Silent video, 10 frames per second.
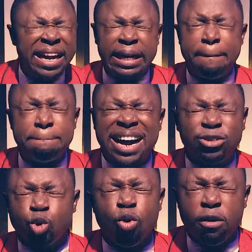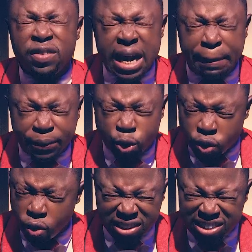by the mantle of the
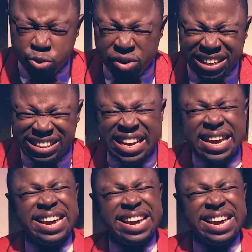apostolic grace,